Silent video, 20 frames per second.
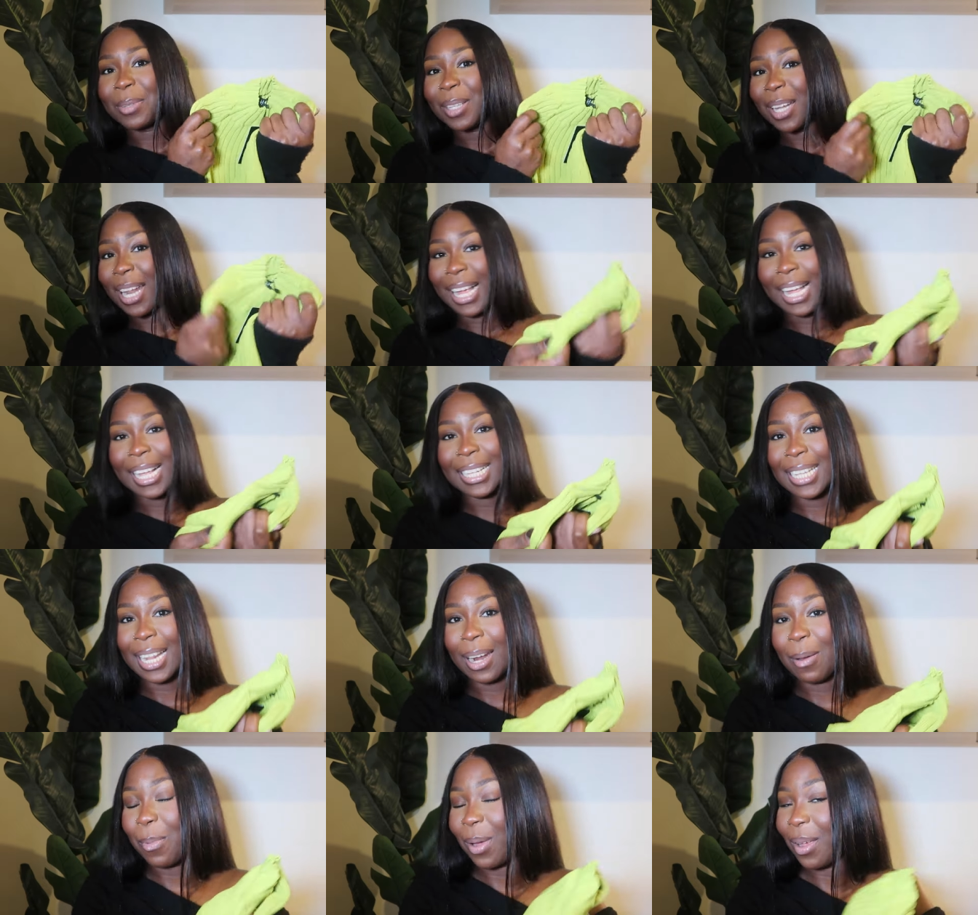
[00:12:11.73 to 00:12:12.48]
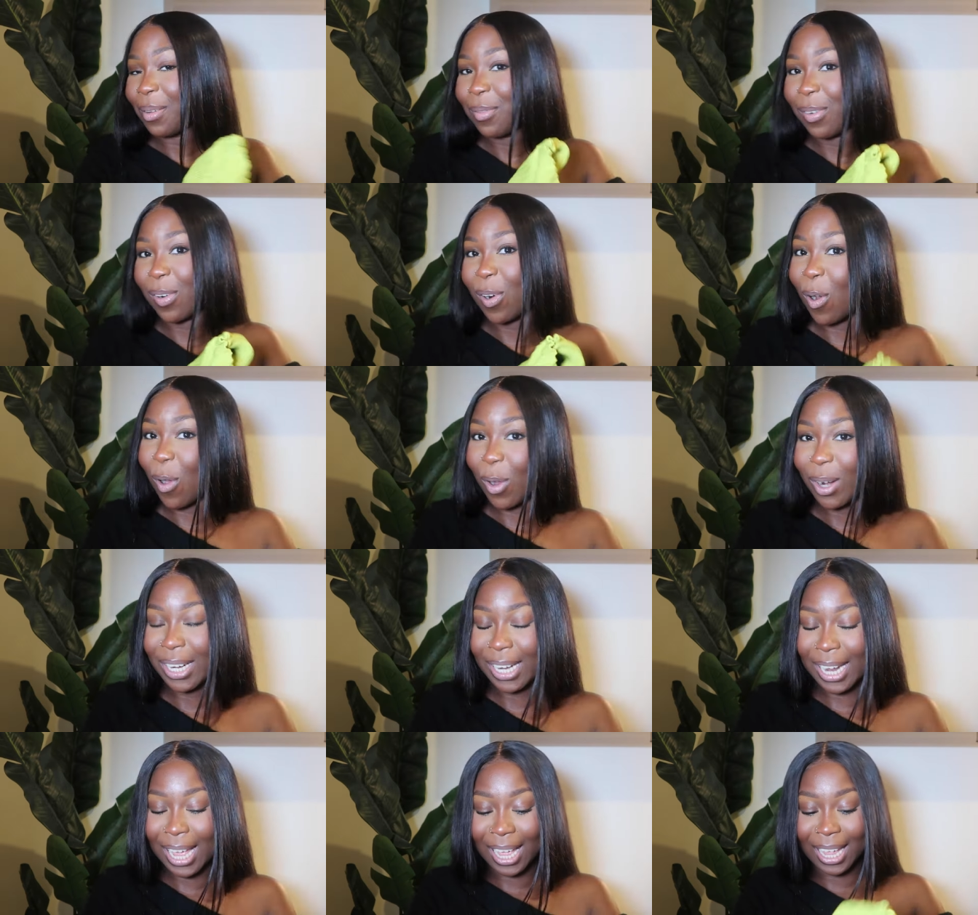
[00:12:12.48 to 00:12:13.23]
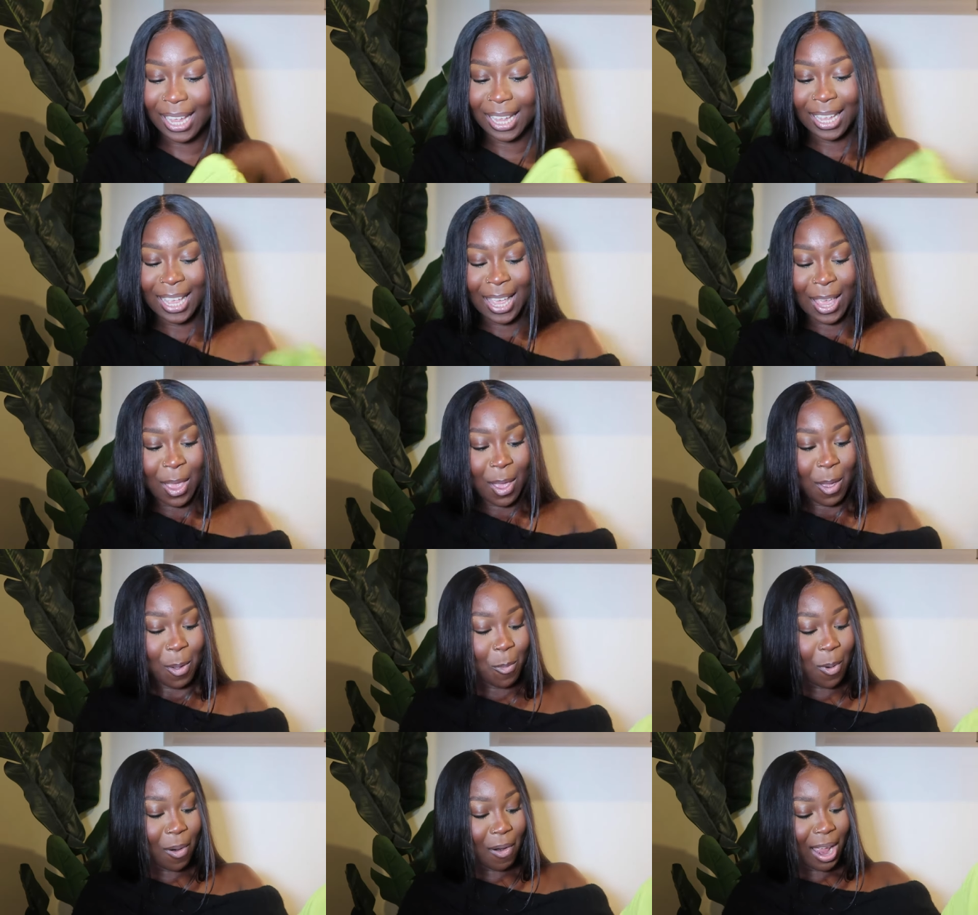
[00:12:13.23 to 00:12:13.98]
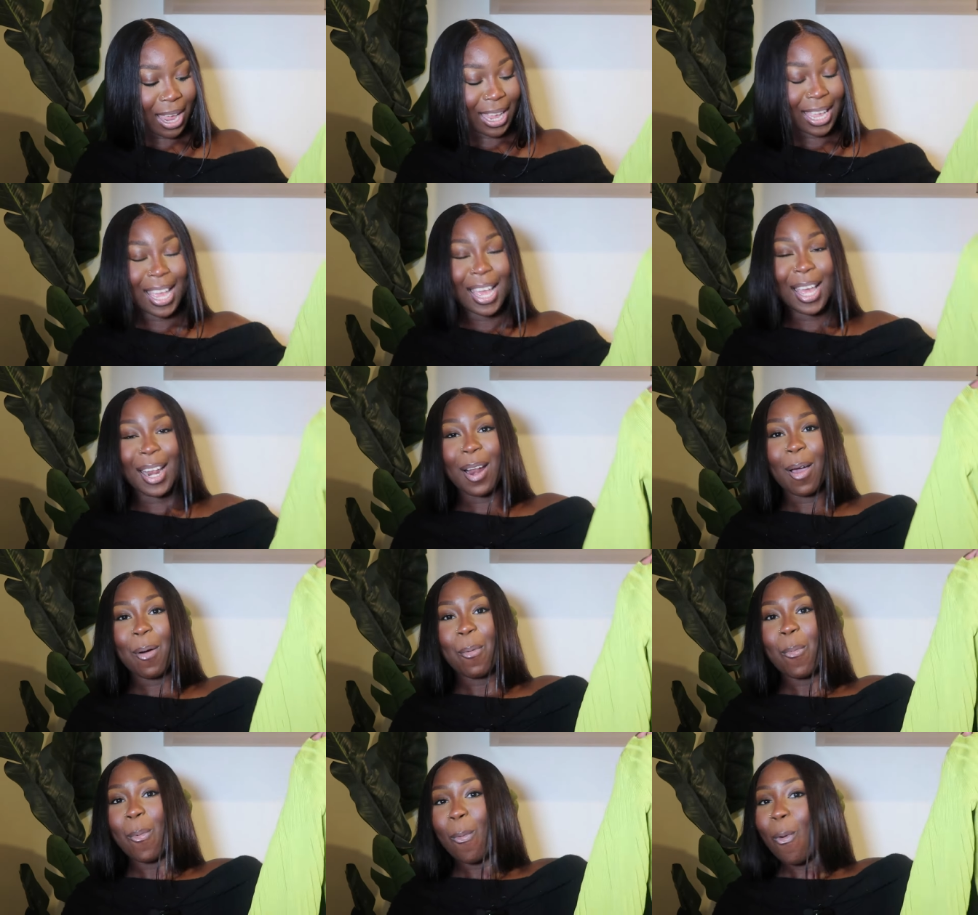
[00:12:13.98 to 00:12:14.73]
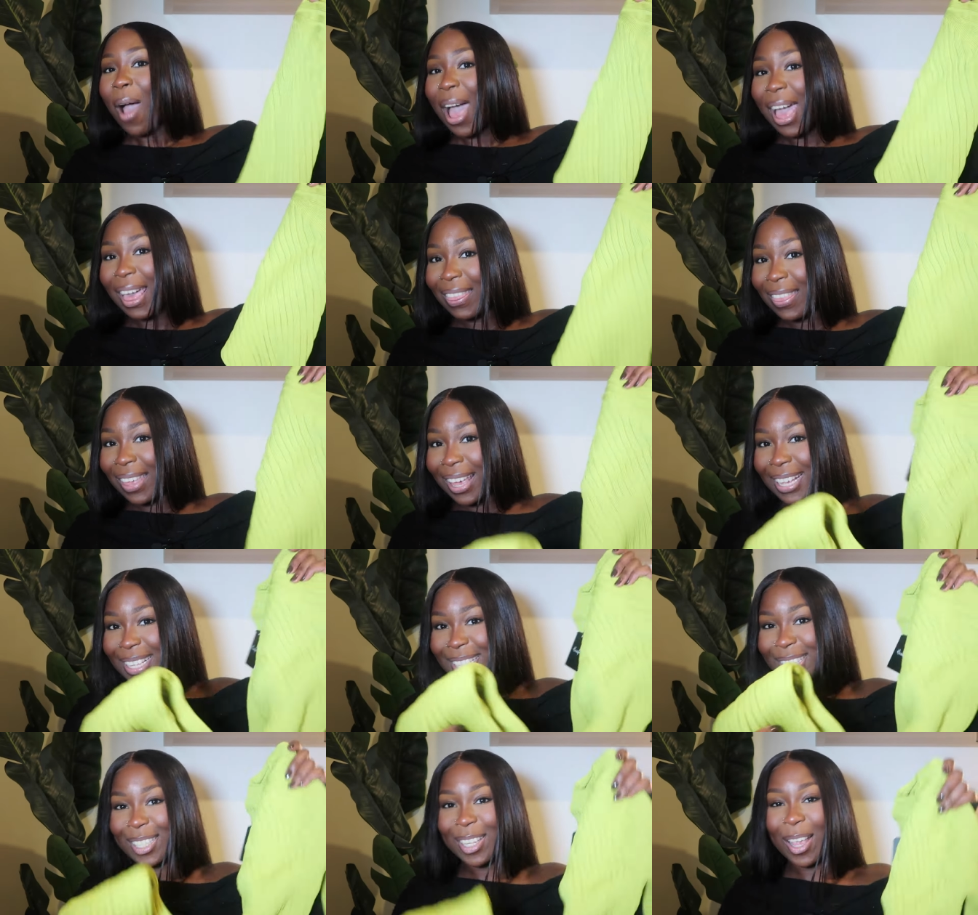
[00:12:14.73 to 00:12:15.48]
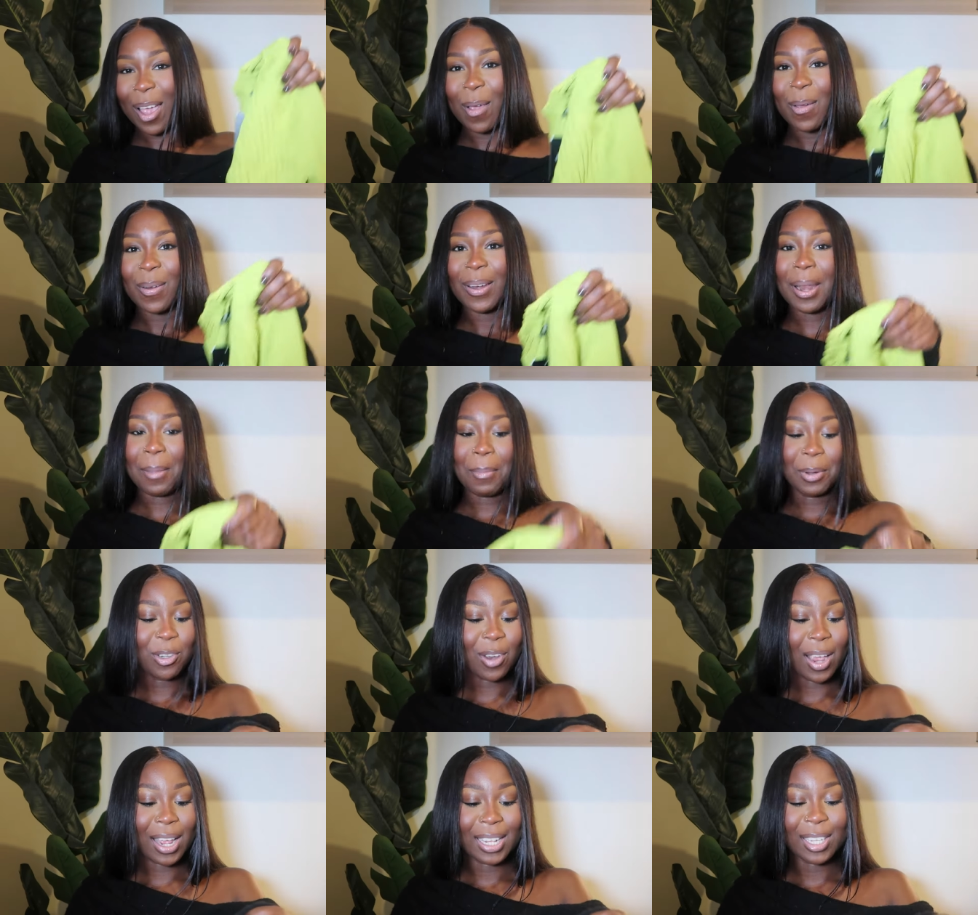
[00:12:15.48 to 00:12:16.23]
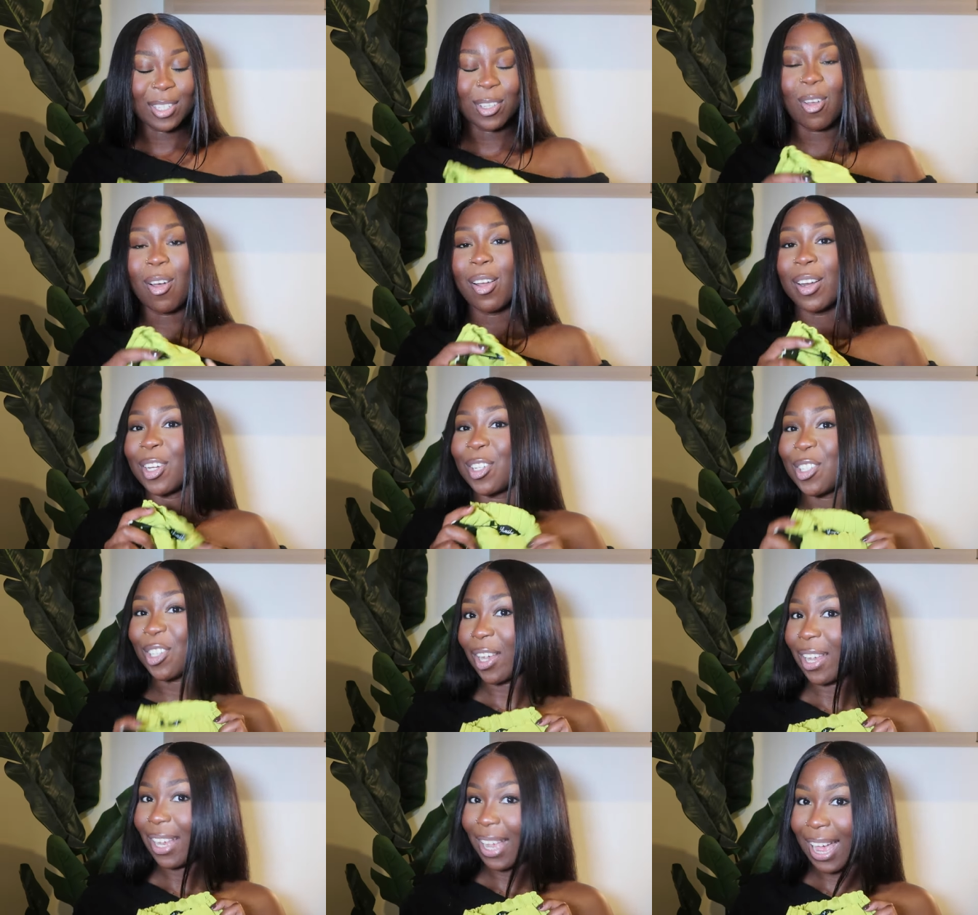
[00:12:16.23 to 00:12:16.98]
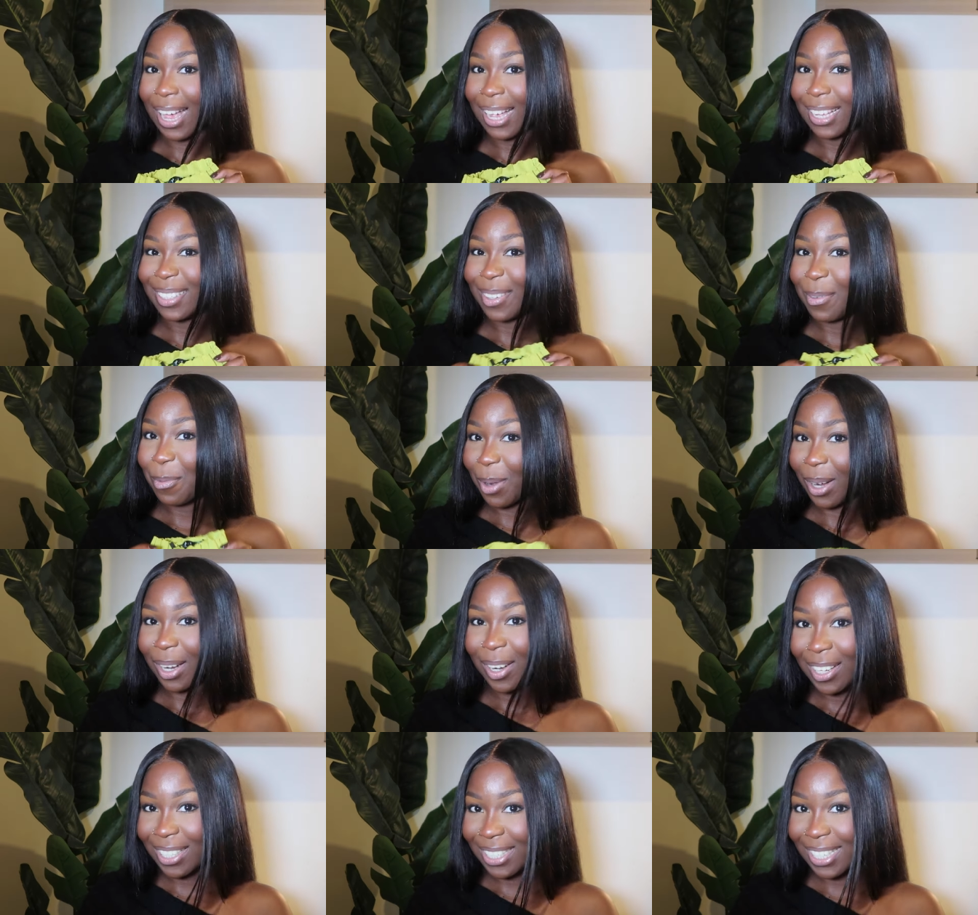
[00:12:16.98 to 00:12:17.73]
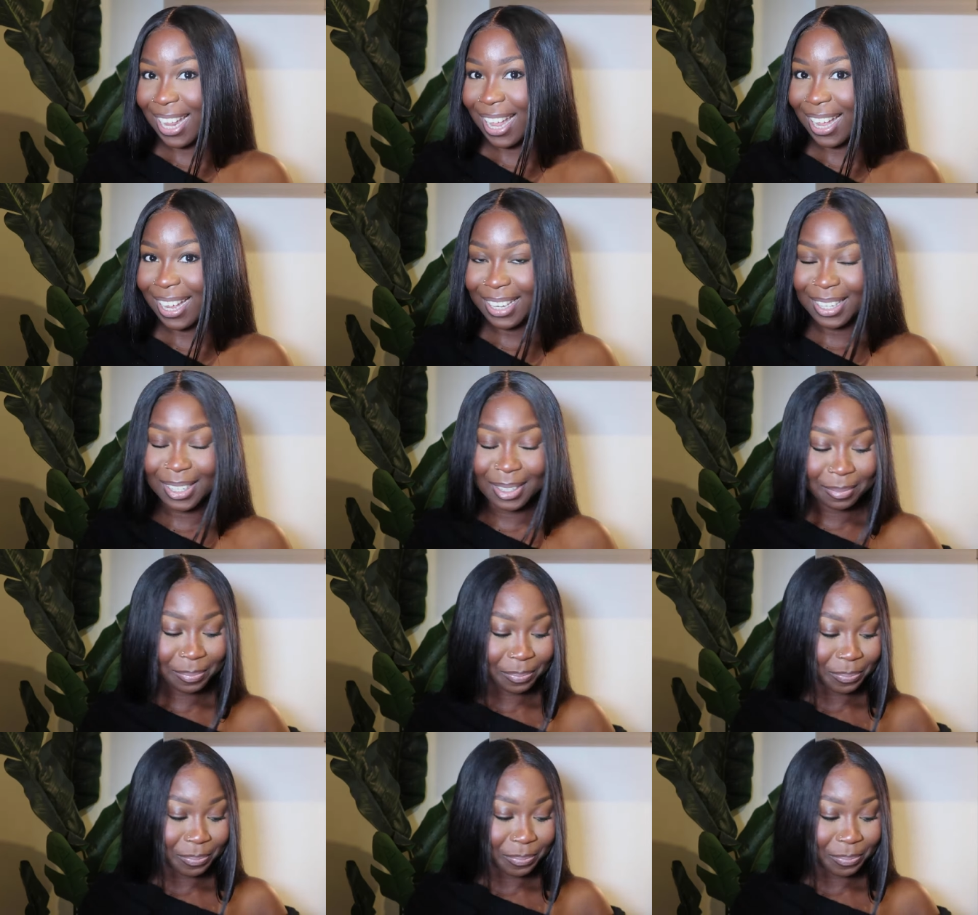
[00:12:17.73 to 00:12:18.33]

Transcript: So like I said, I'm waiting for a holiday where I can wear this. So let me try this on and show you guys what it looks like.